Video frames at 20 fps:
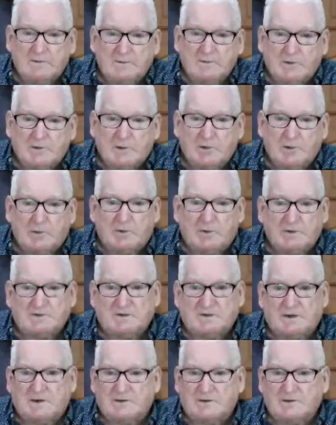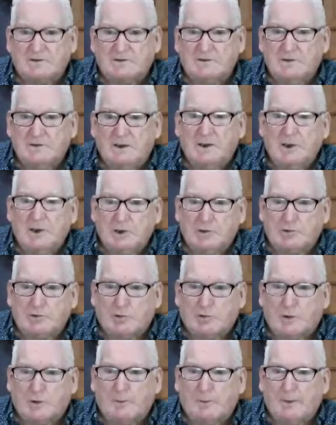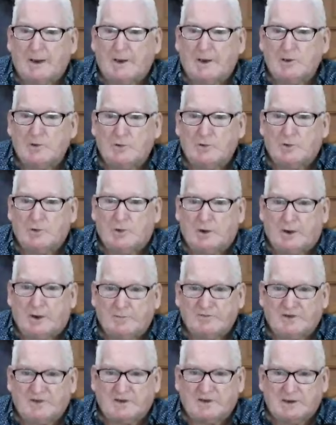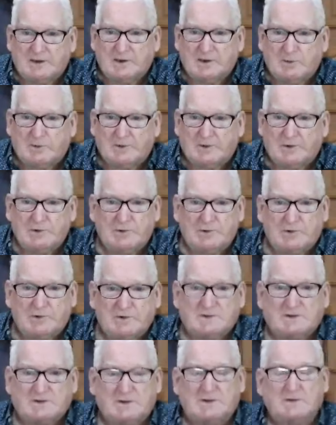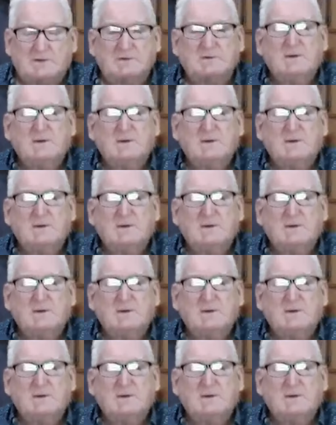The law says. You talk about law, I'm telling you what the law says.